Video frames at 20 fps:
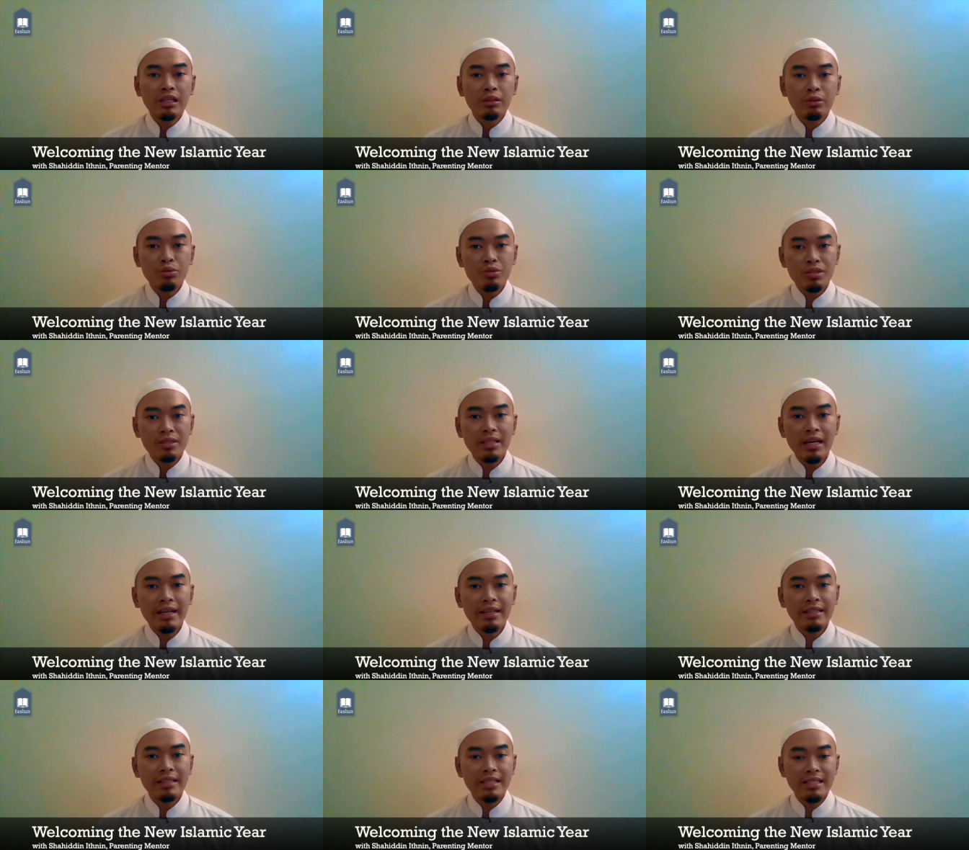to
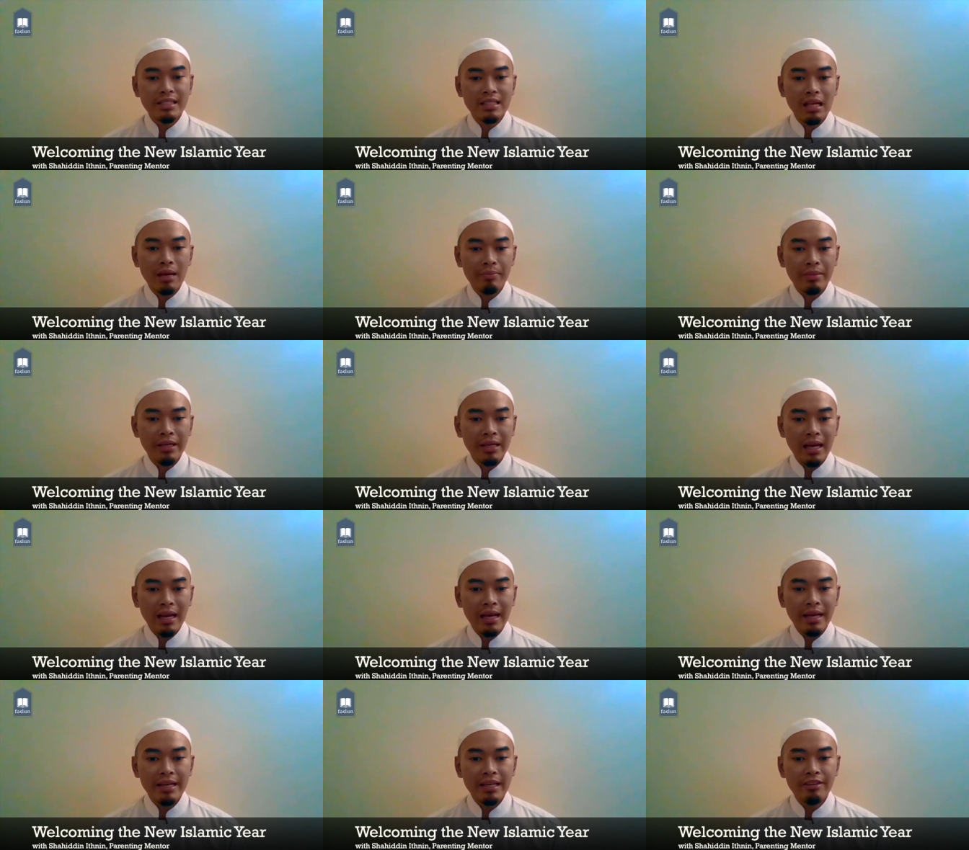start the Islamic
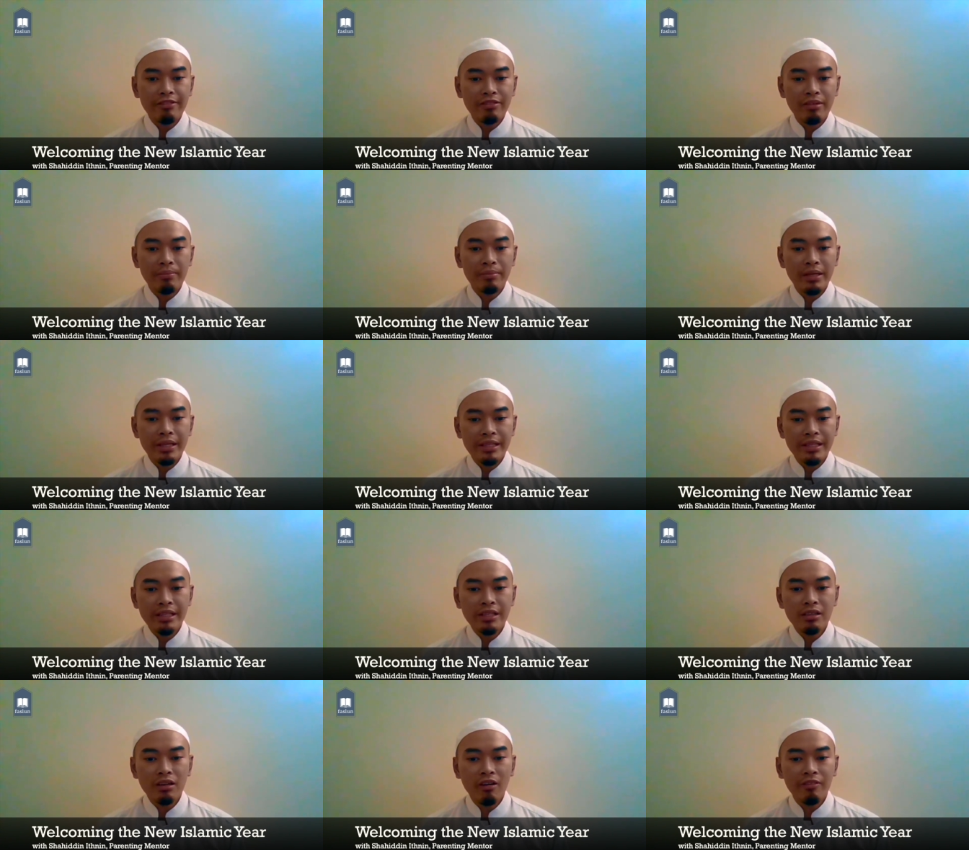calendar from the
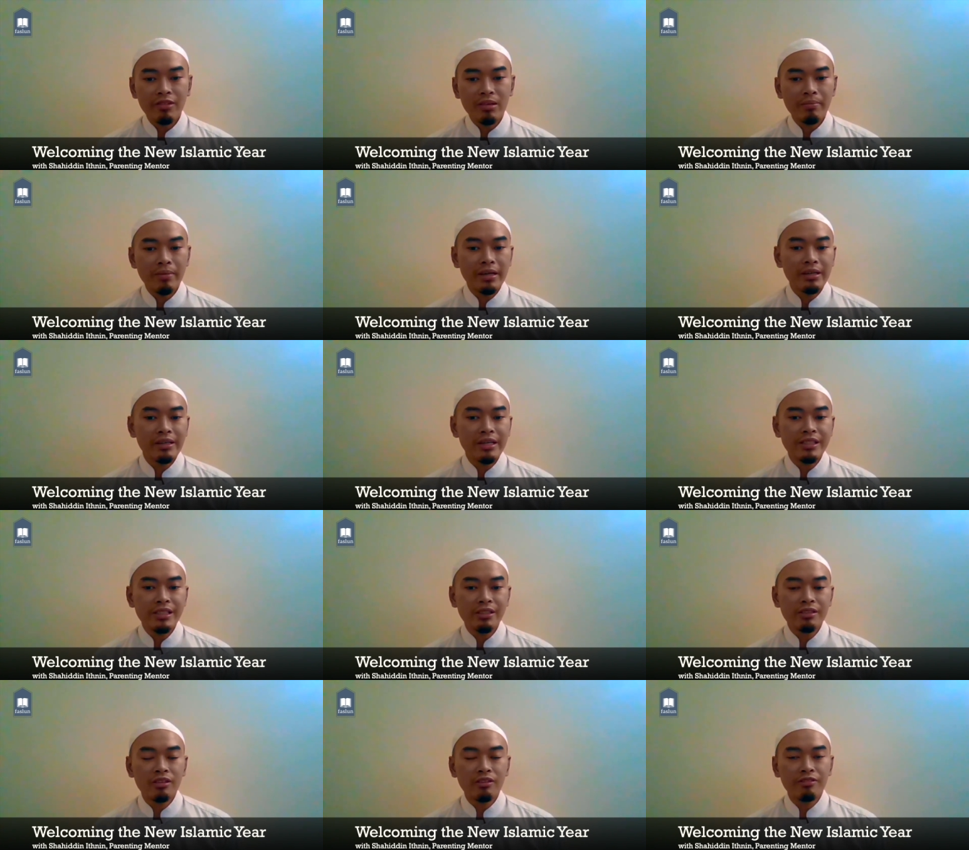year of the
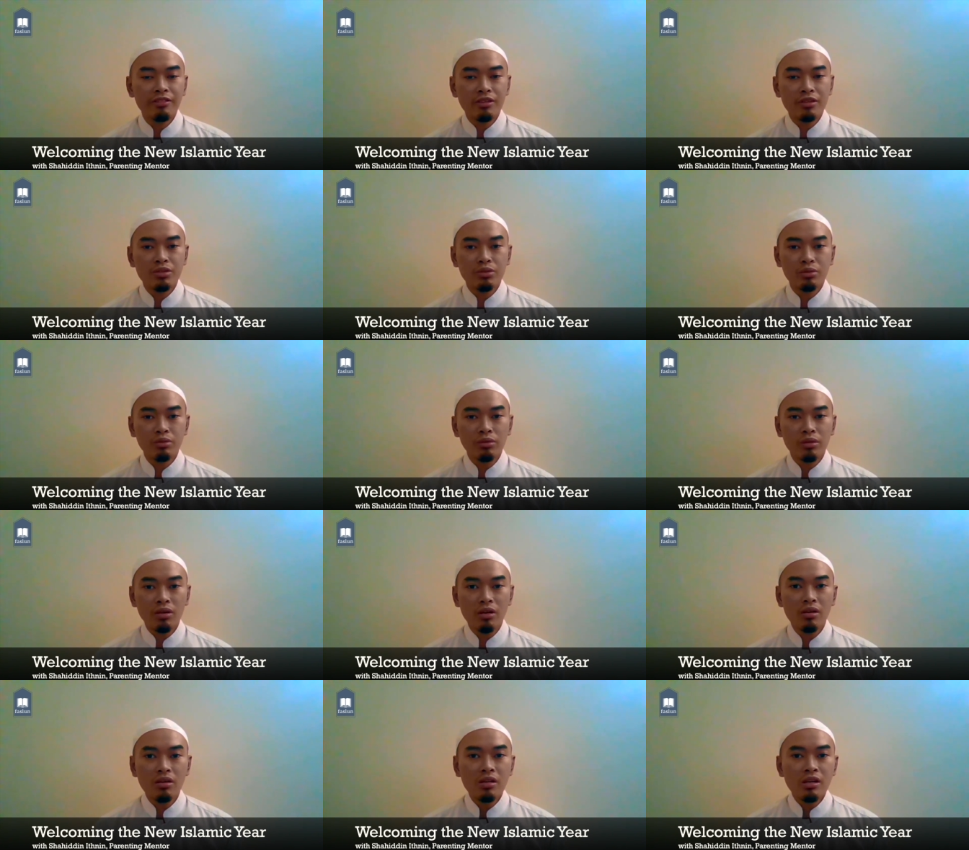migration of
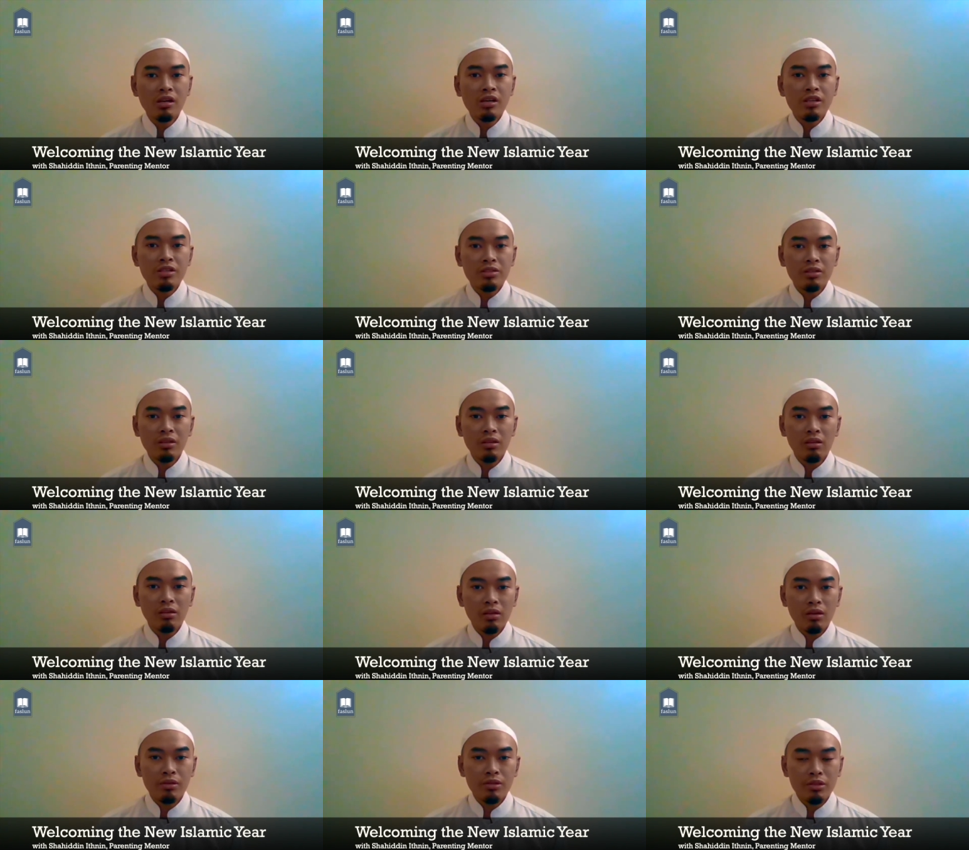Rasulullah
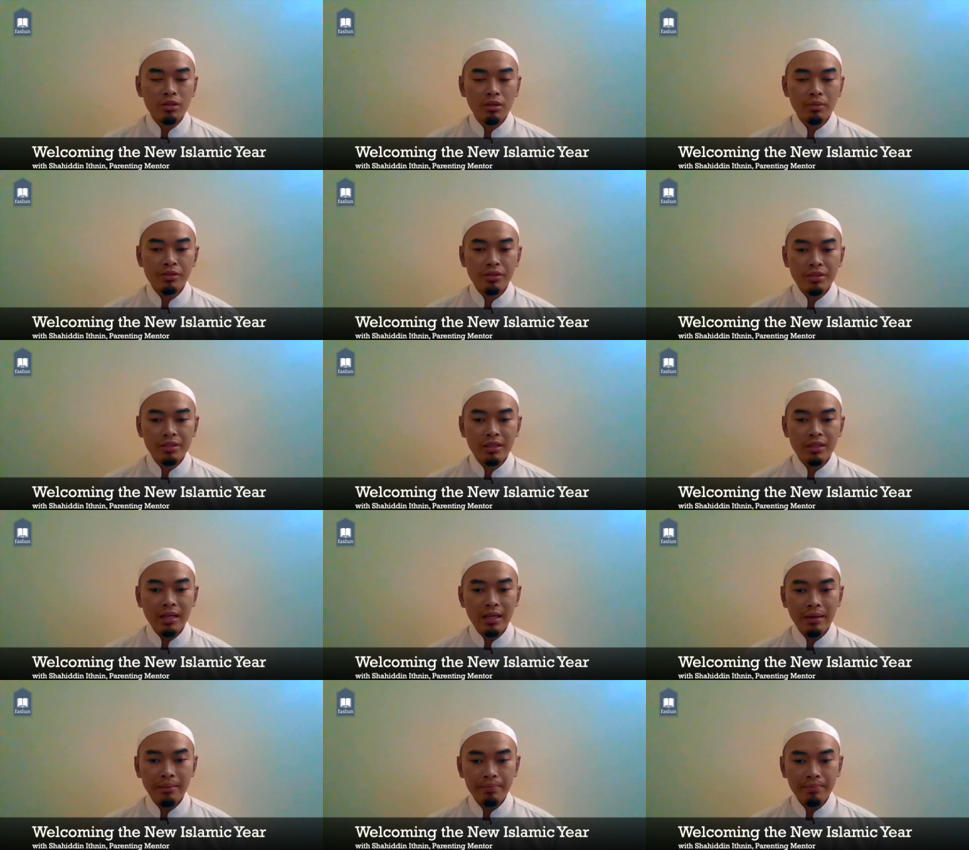sallallahu alaihi
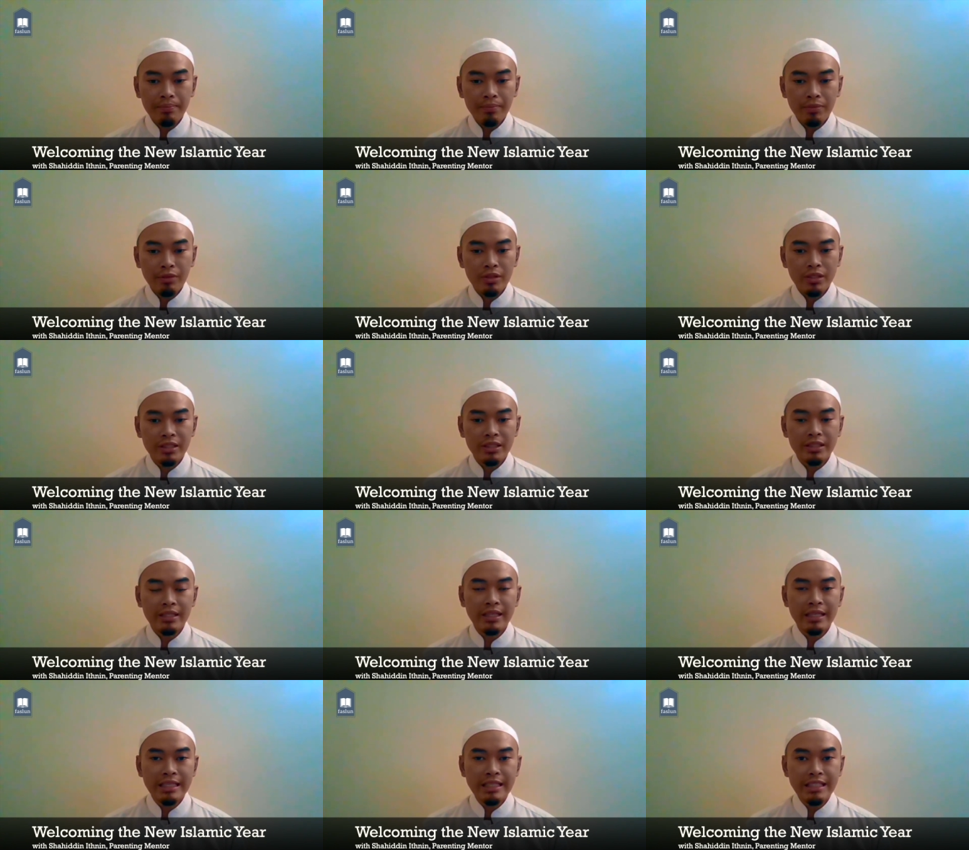wasallam, which is
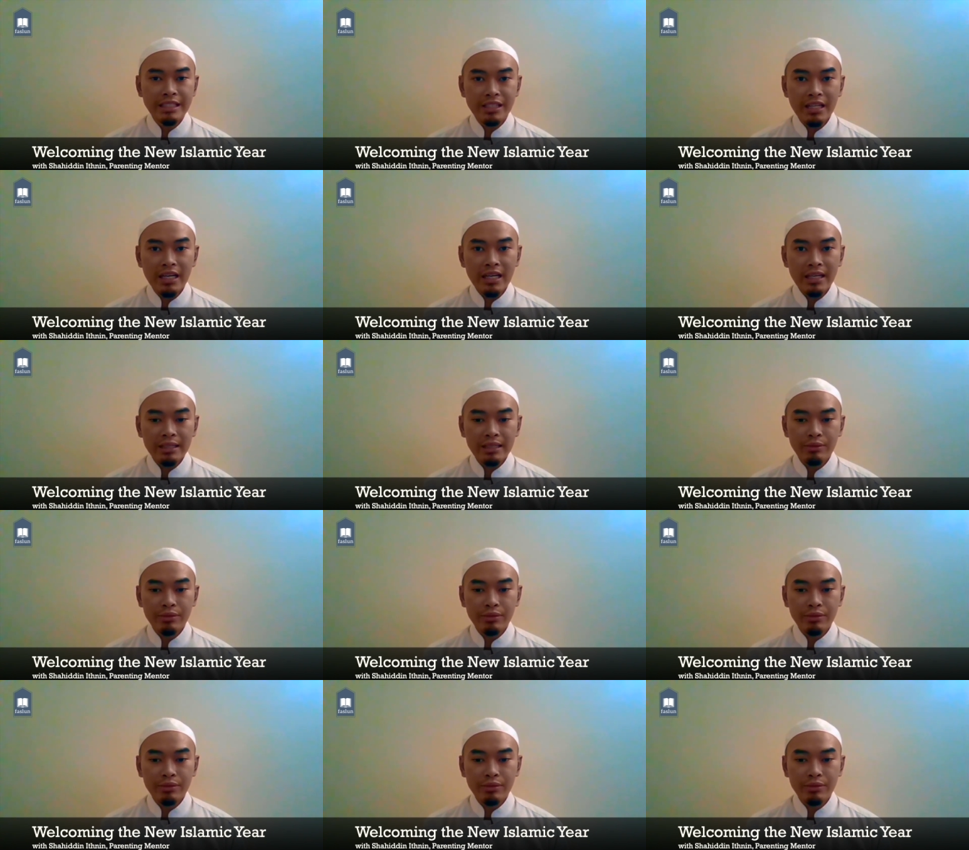the hijrah,